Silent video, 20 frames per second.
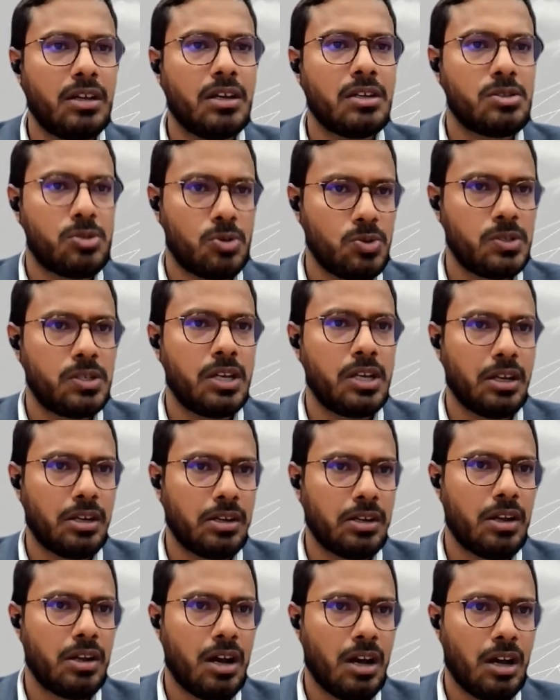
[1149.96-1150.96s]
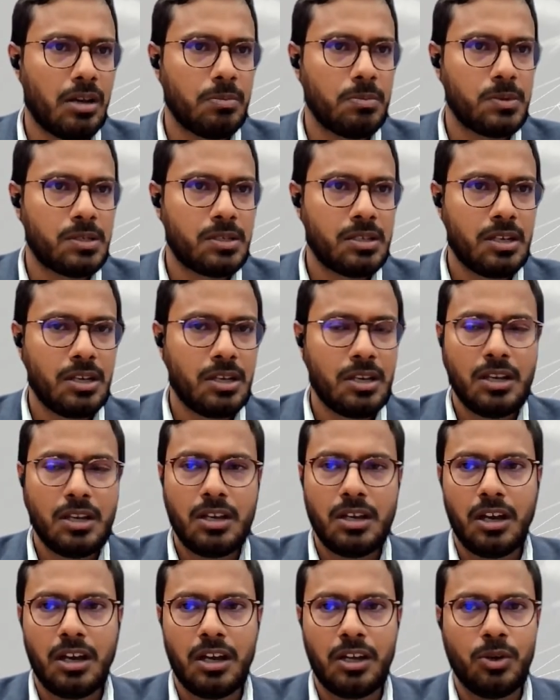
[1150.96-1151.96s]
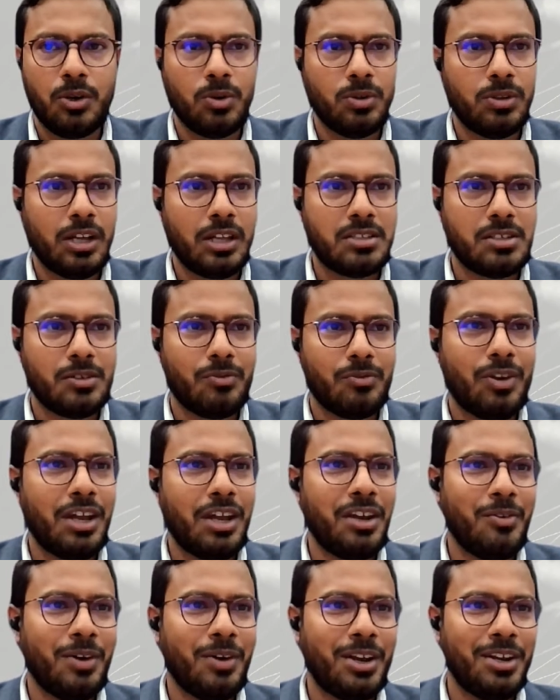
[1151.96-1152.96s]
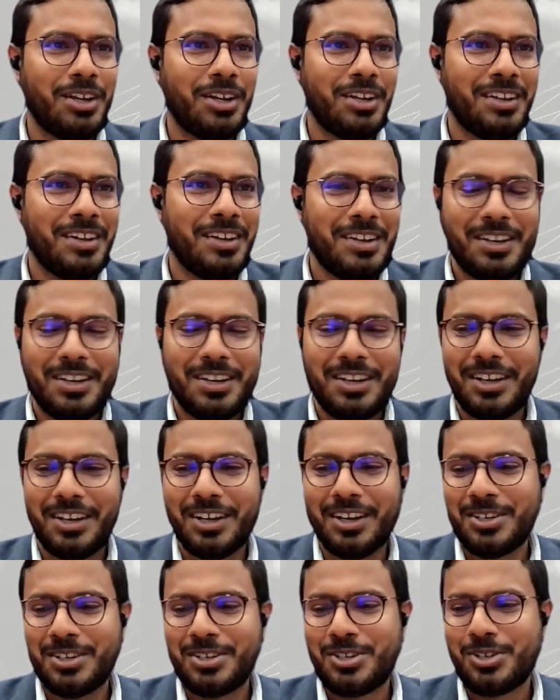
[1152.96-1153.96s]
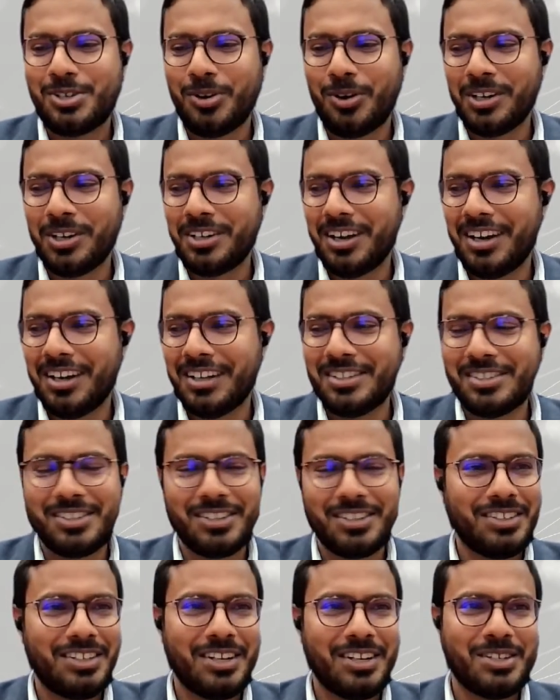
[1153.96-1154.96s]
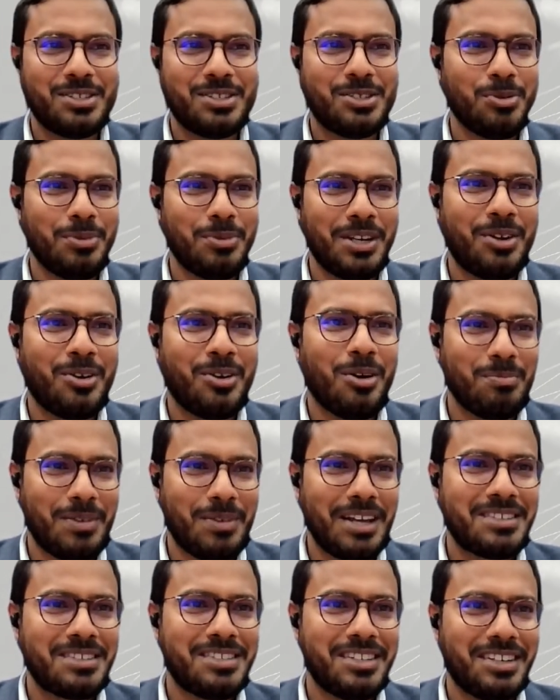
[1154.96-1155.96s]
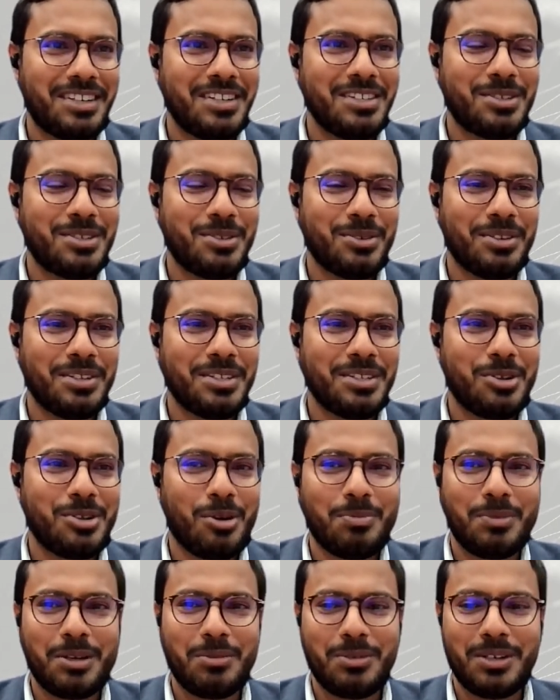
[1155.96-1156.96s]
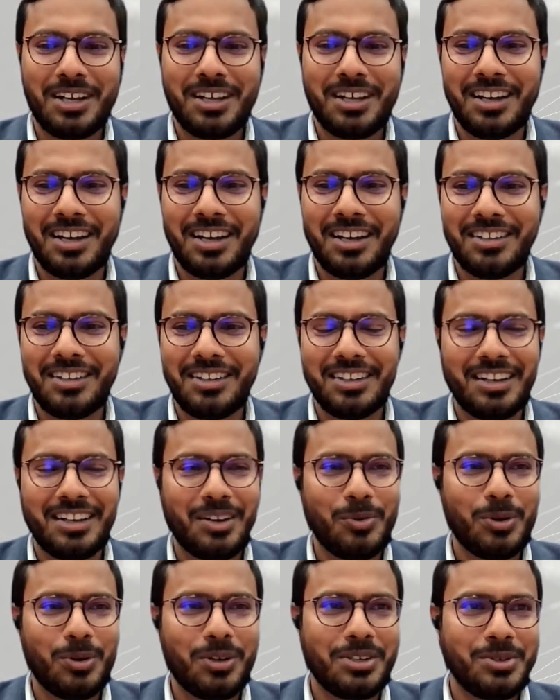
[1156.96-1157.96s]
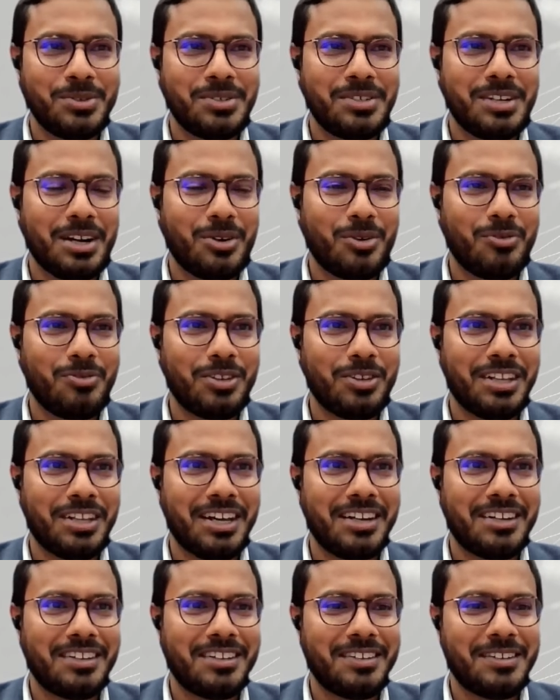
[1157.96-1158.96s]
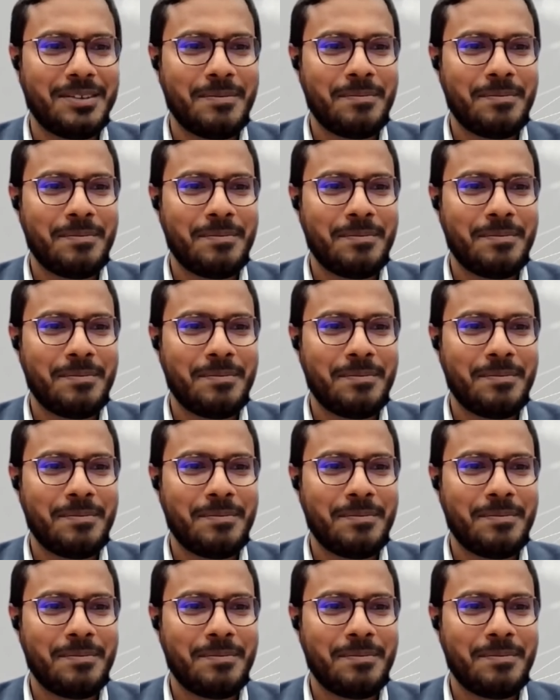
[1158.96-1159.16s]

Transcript: the associated harms. I know that's a very, very short answer. There are so many complexities to this topic, but I think I wanted to start off with that.